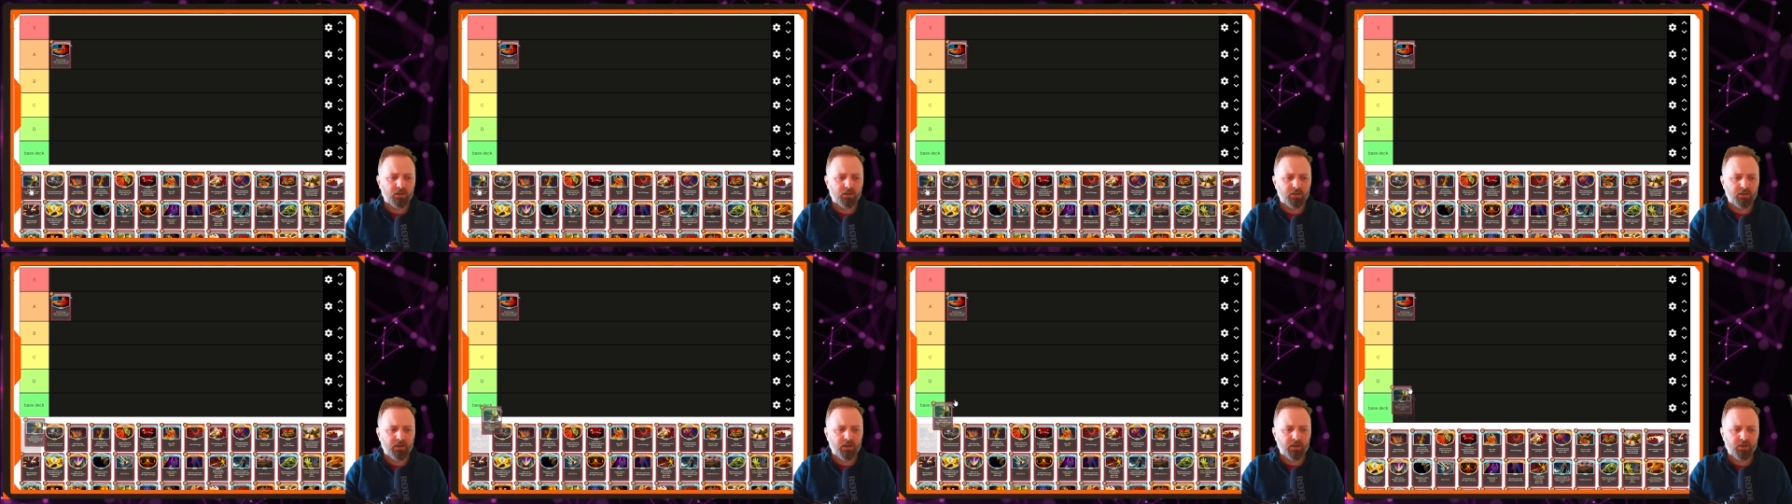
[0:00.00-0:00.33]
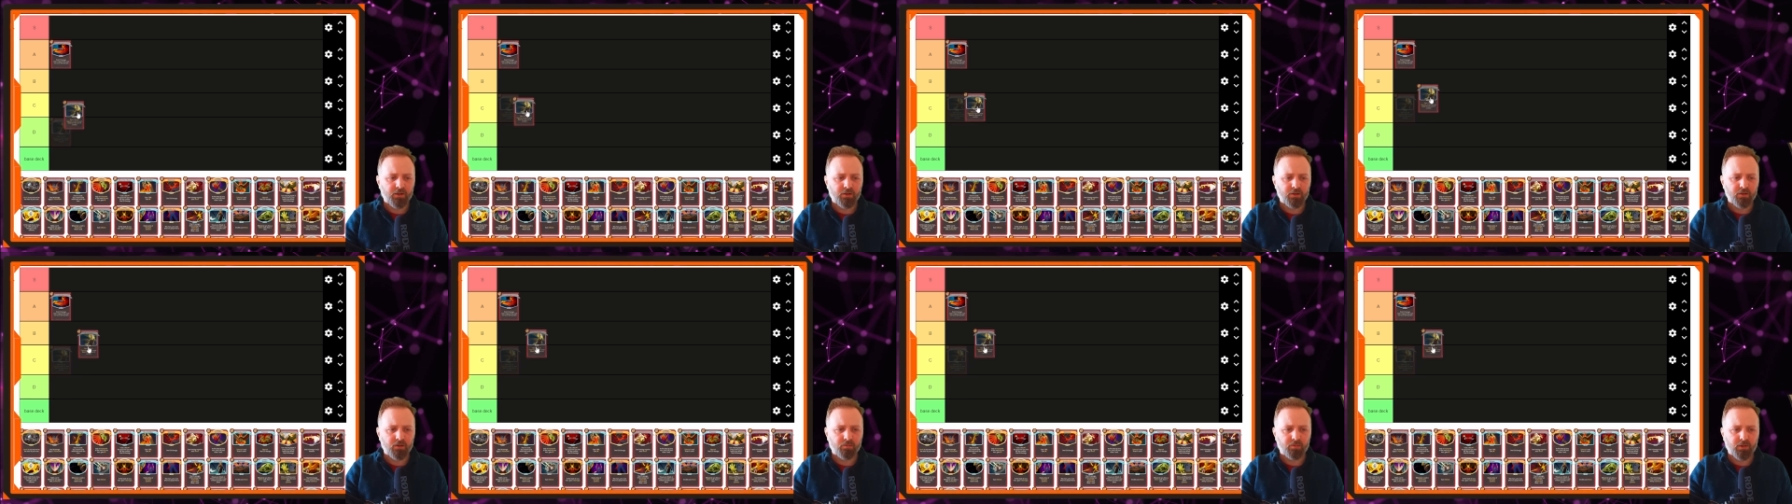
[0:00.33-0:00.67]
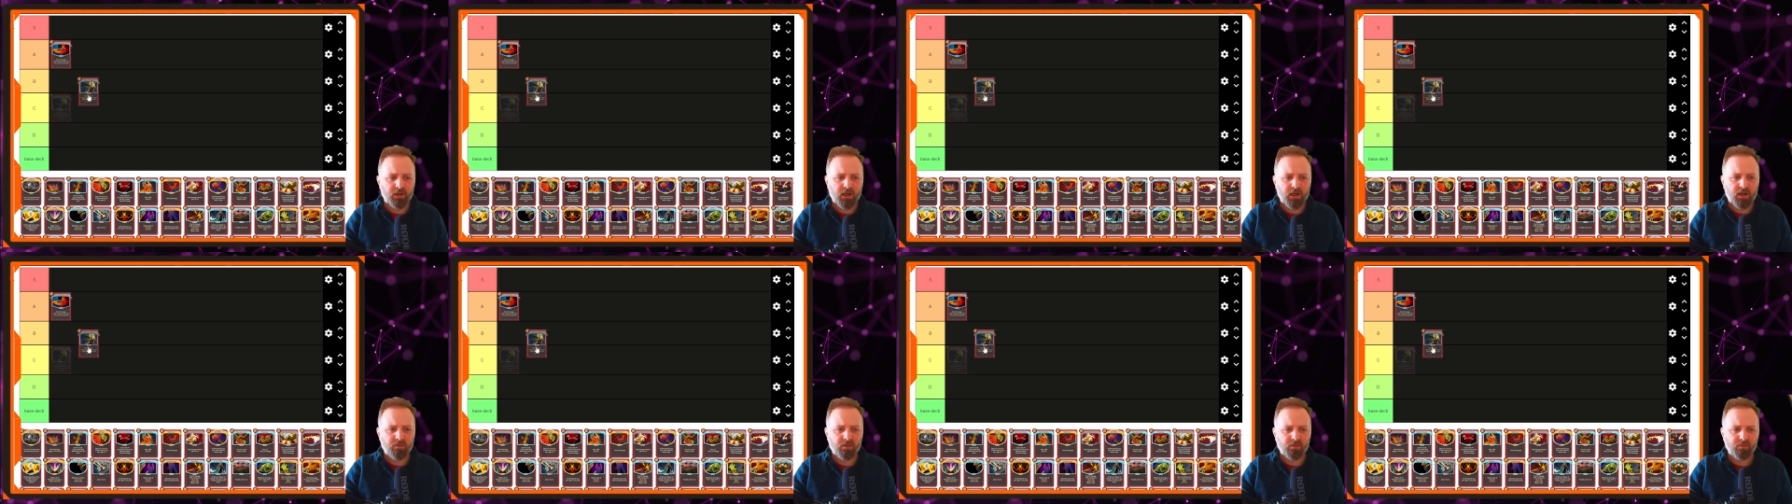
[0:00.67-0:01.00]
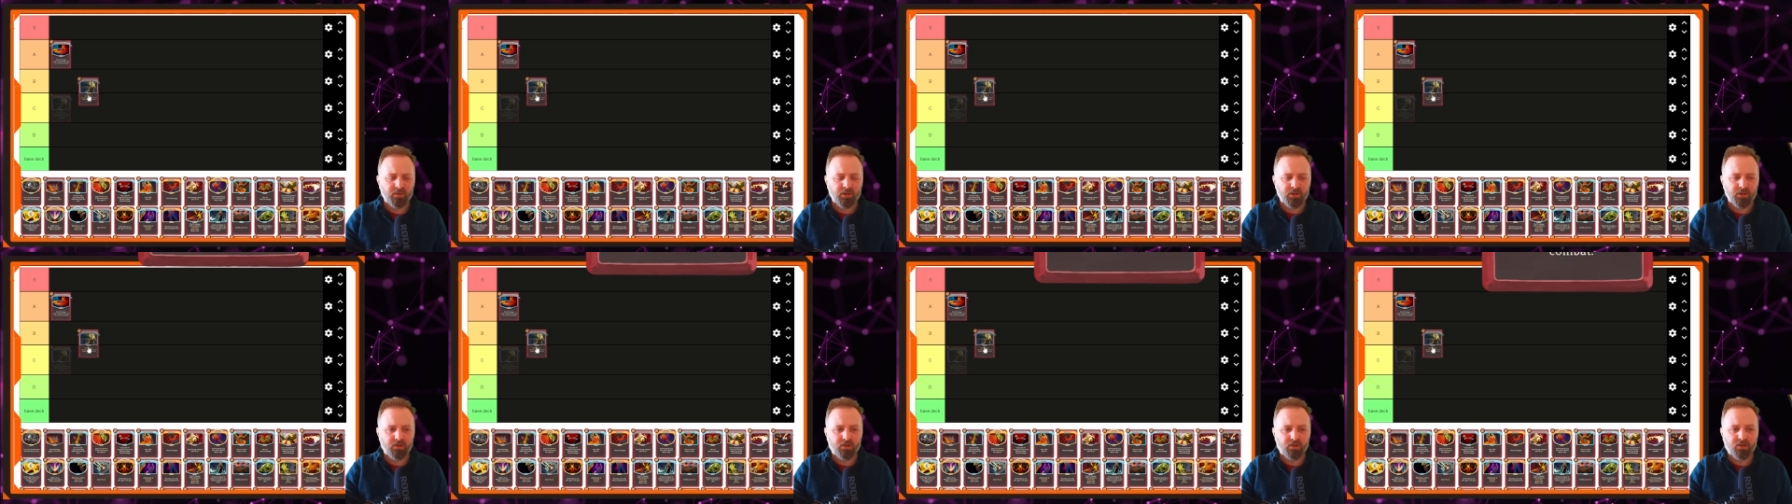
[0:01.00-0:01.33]
Next up,
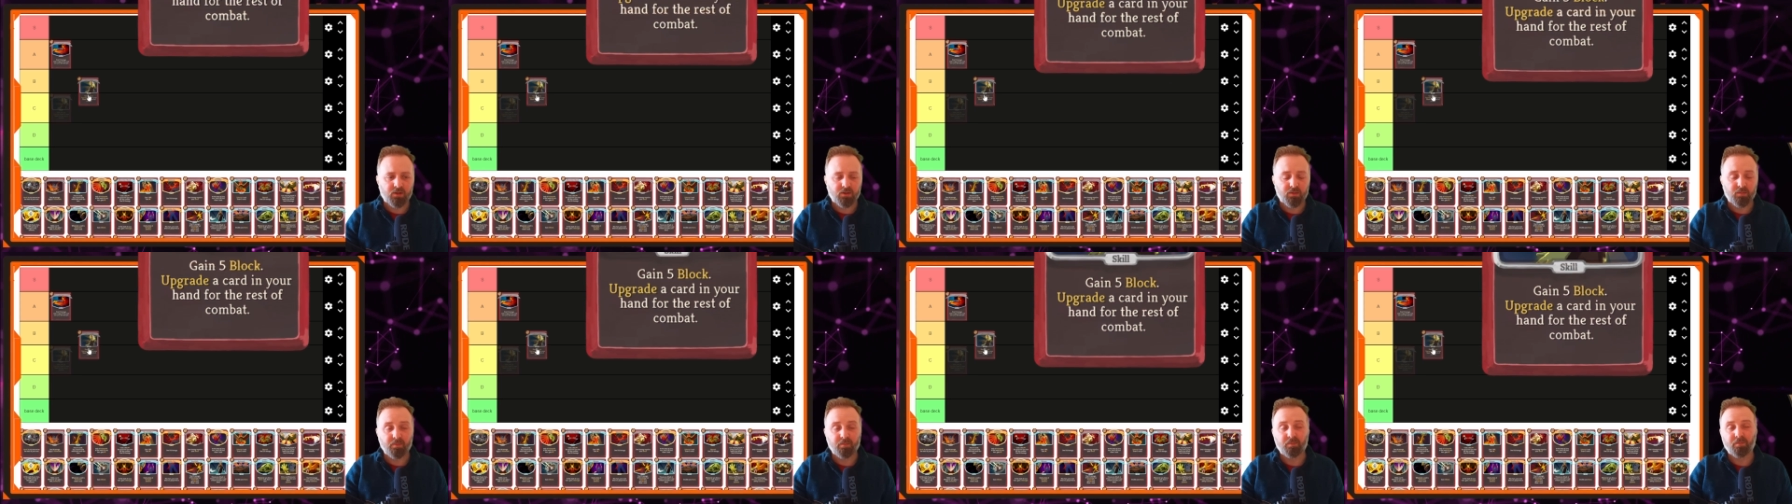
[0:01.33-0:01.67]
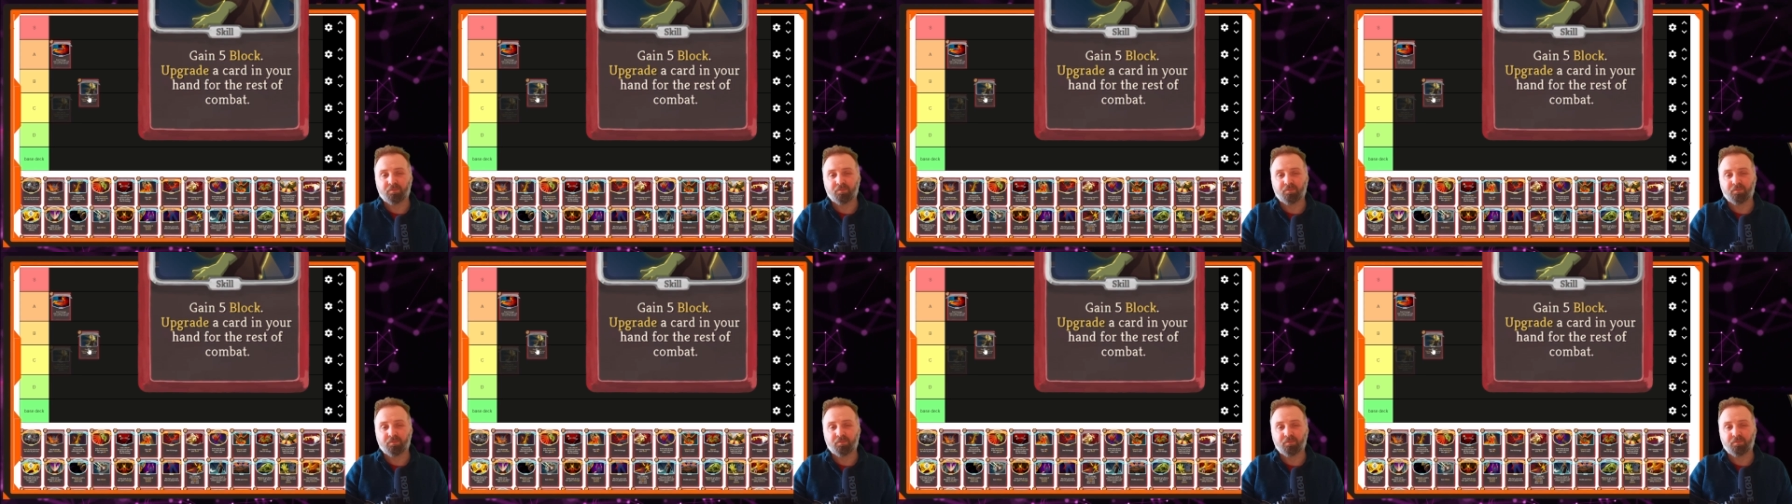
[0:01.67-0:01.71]
Armaments.